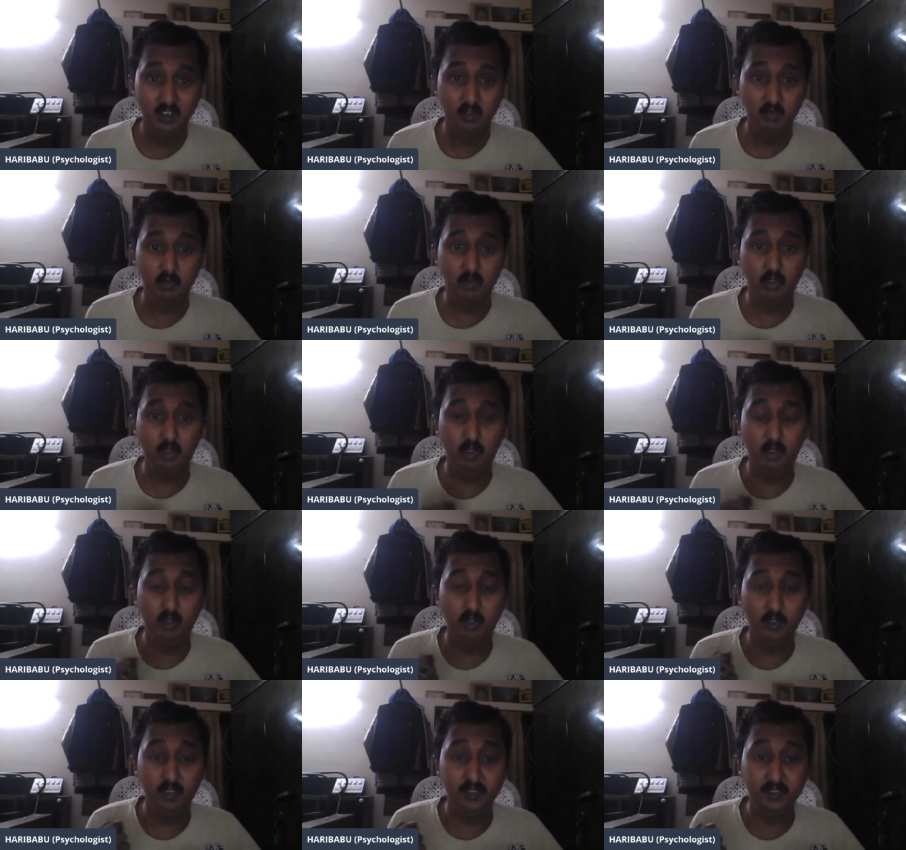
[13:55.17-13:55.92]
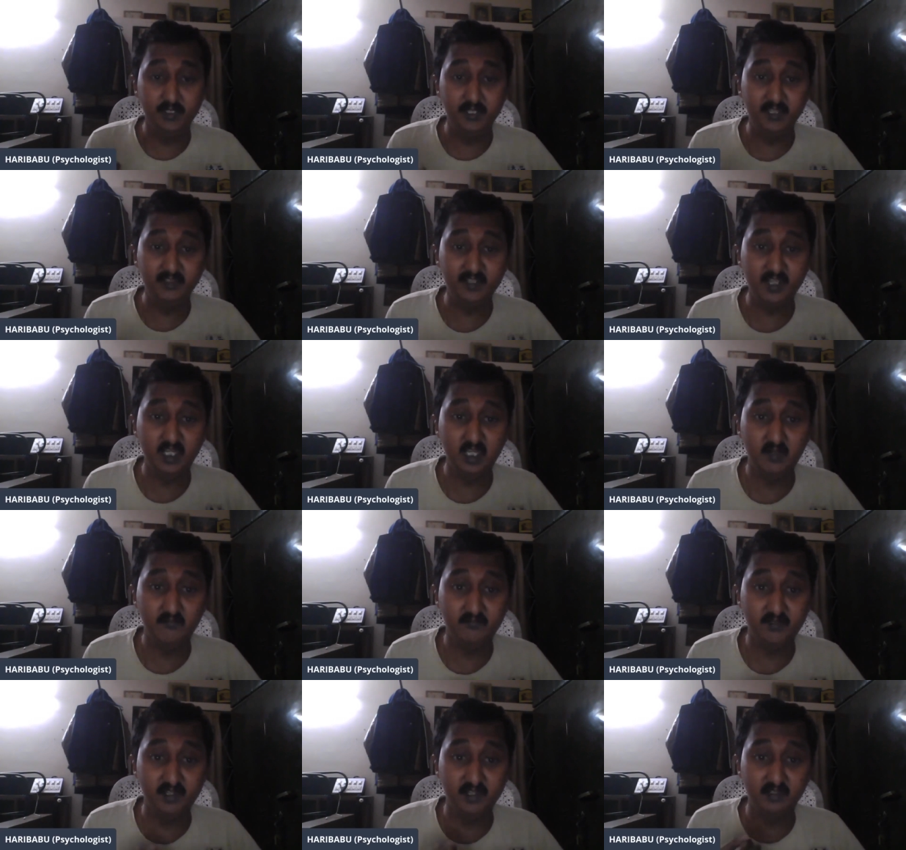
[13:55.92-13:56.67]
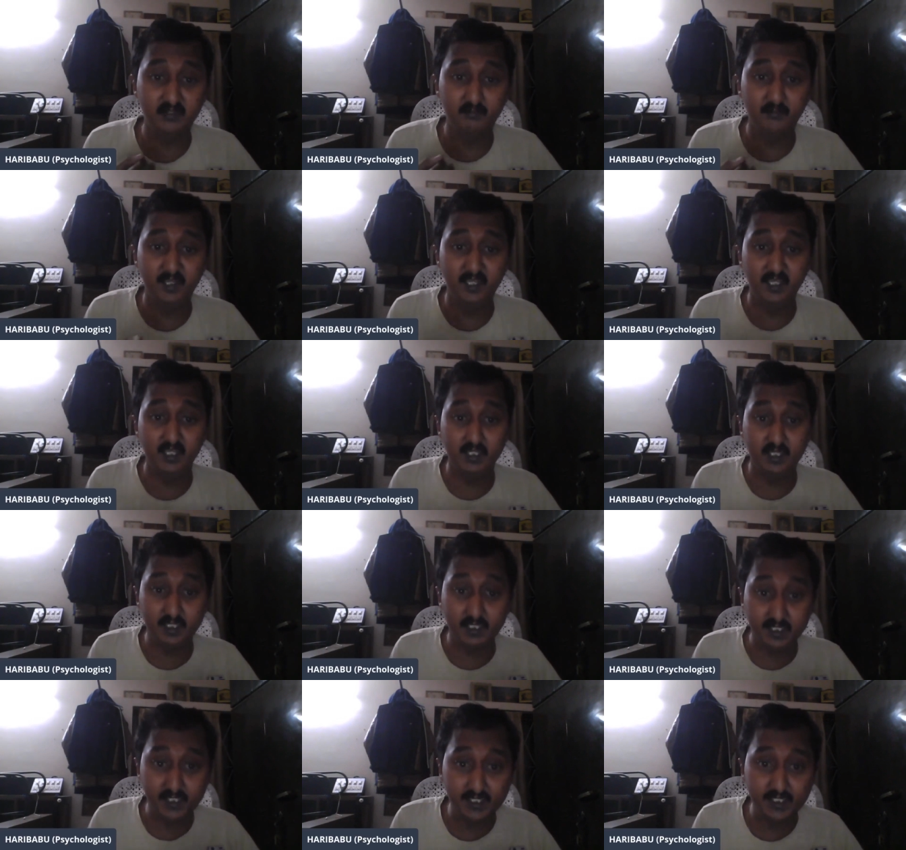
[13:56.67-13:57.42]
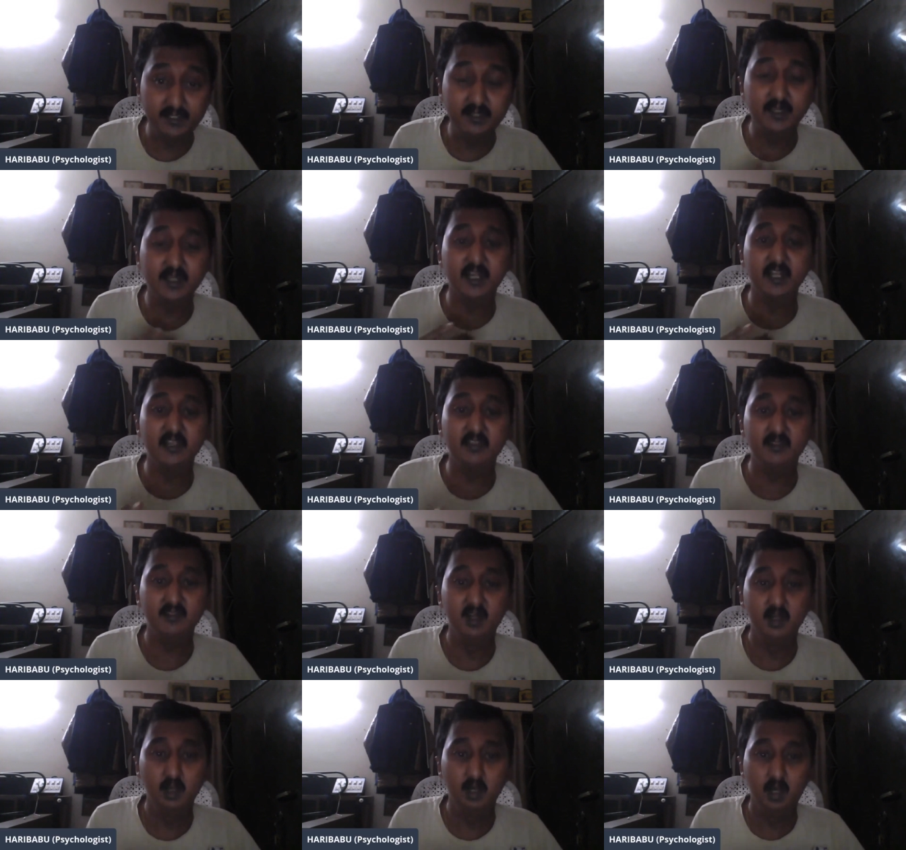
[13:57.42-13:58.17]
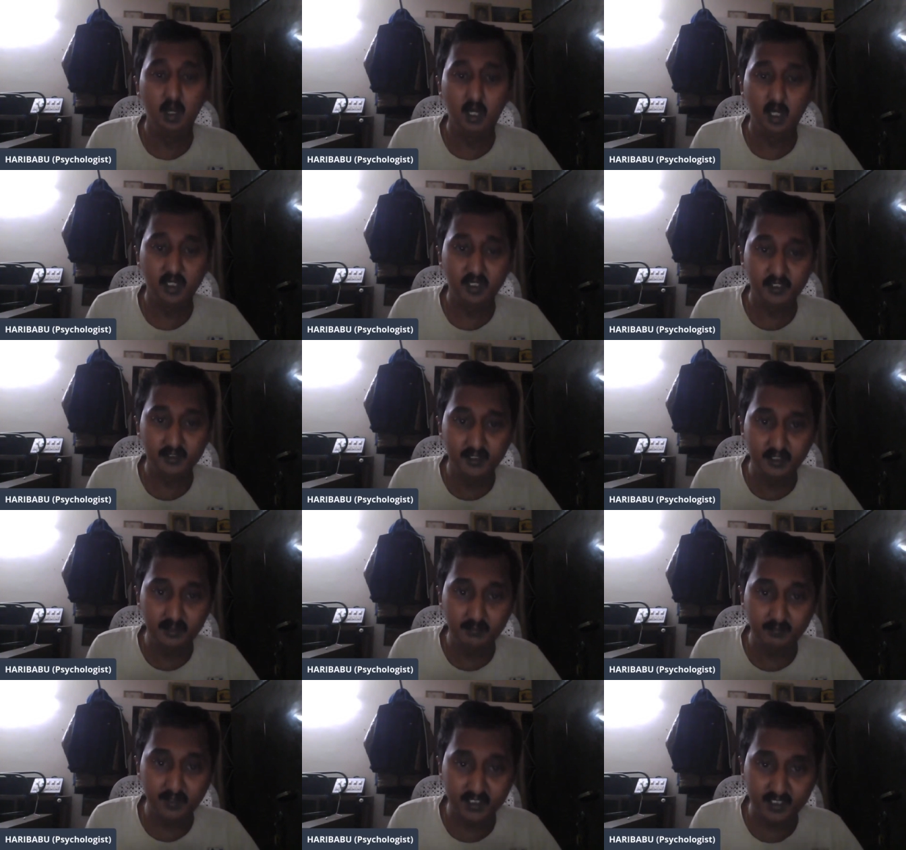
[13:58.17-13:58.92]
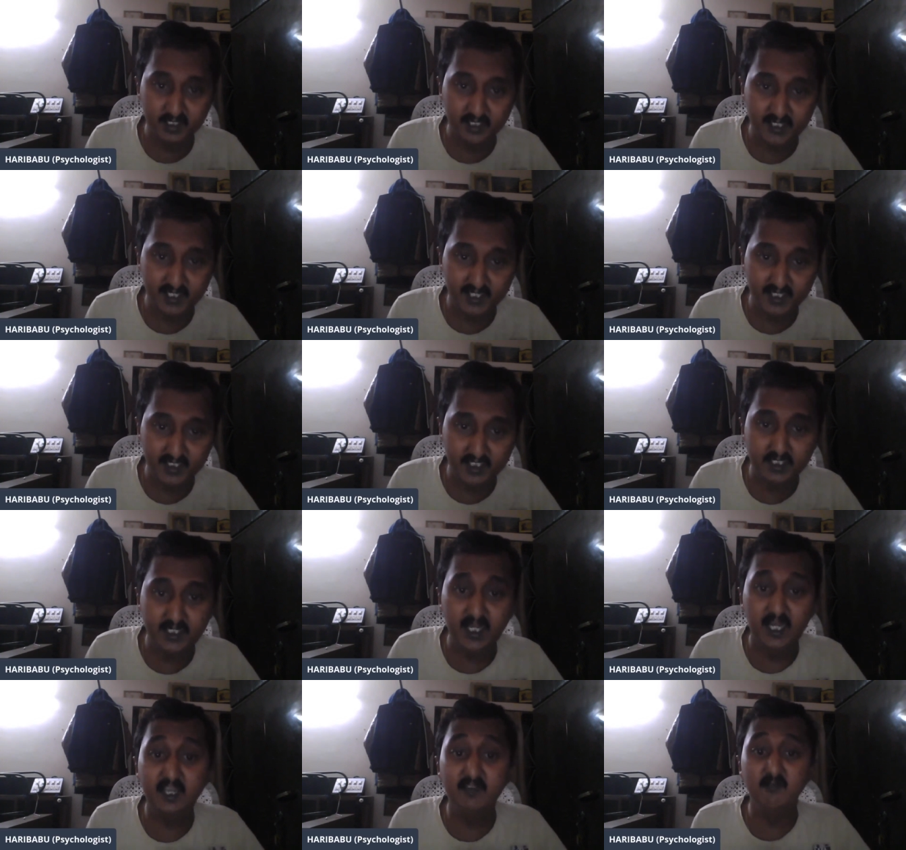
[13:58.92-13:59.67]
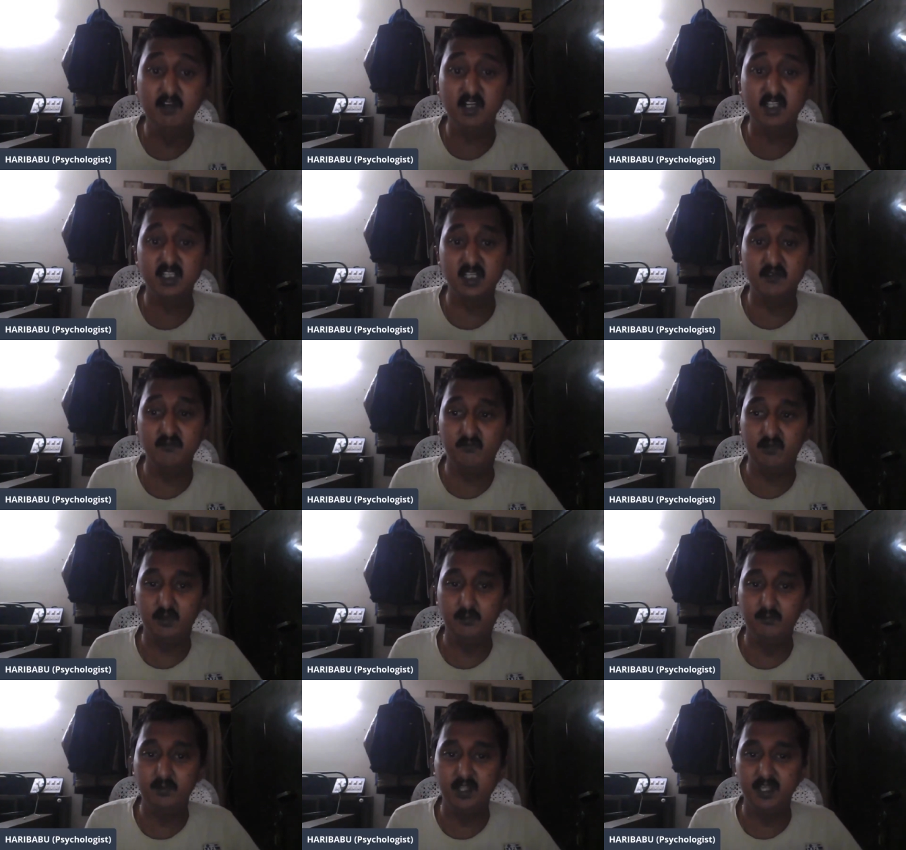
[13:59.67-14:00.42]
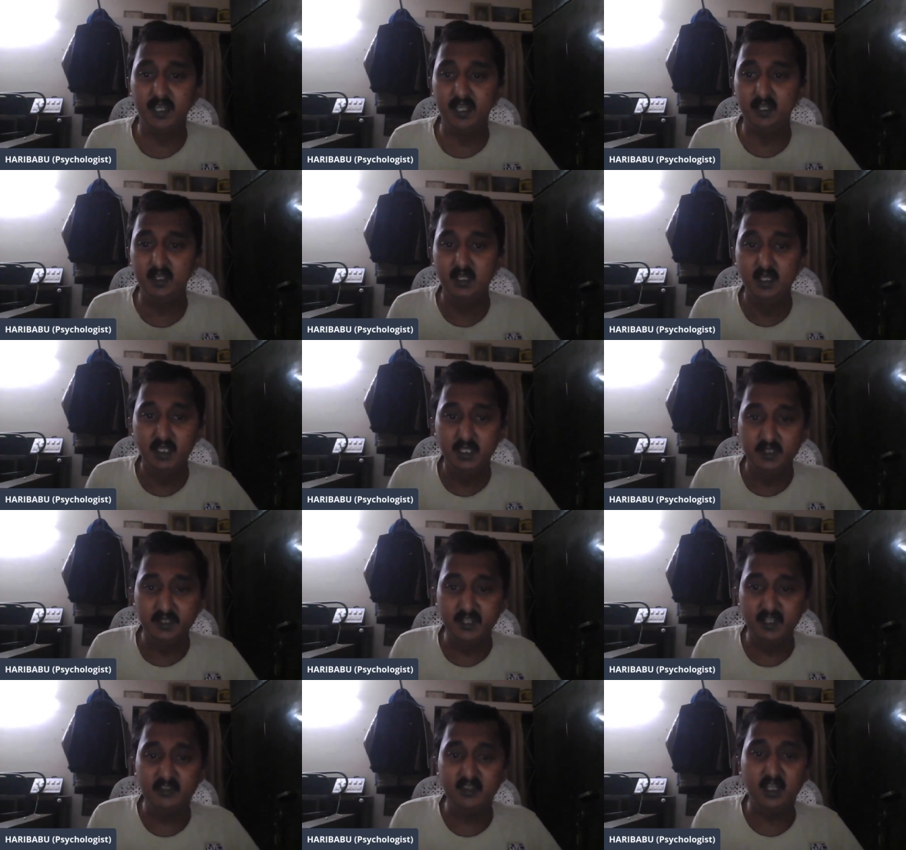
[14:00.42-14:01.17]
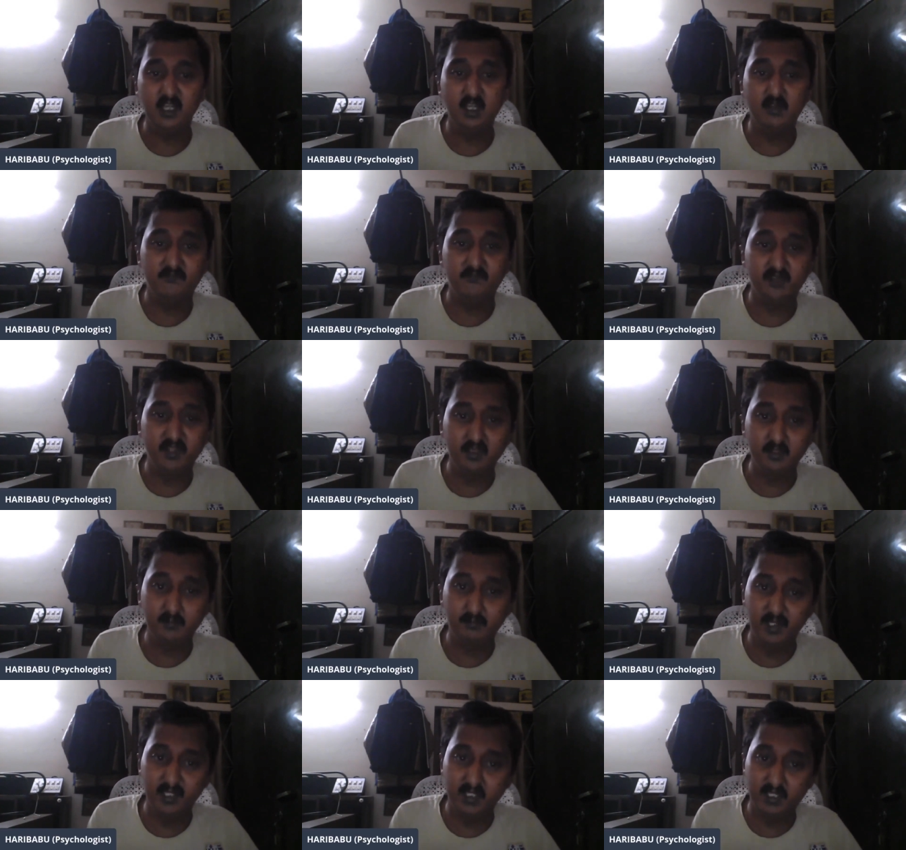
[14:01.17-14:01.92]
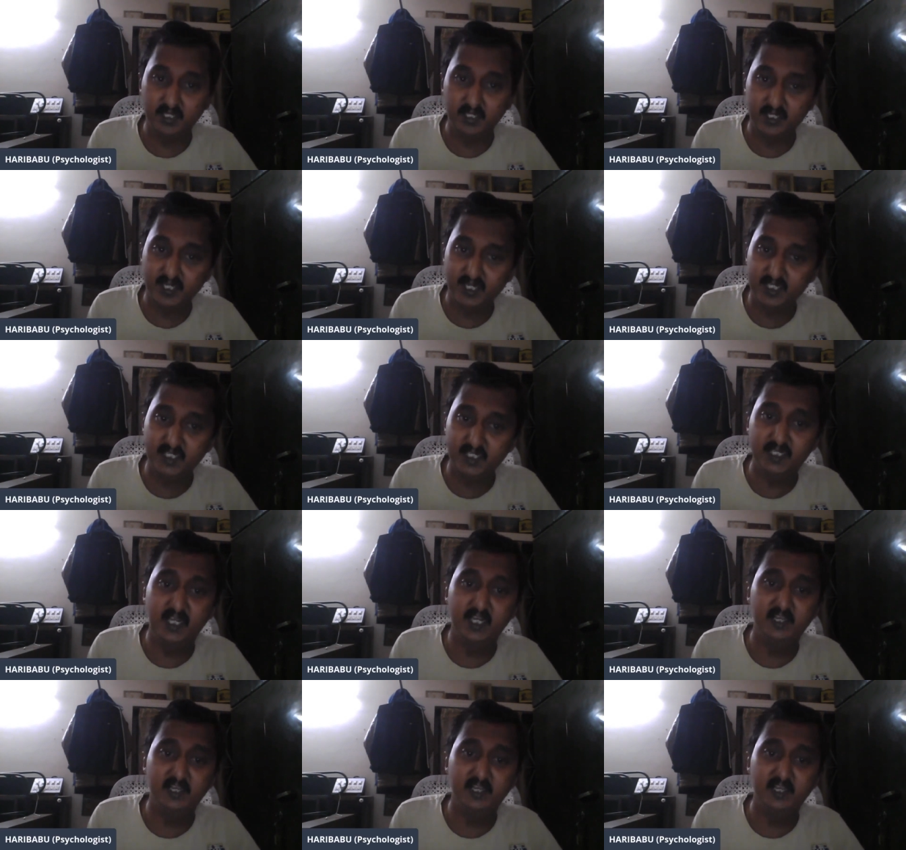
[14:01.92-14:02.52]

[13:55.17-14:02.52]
So these kind of things may increase, or this may create a diversion from there. These kind of things may create a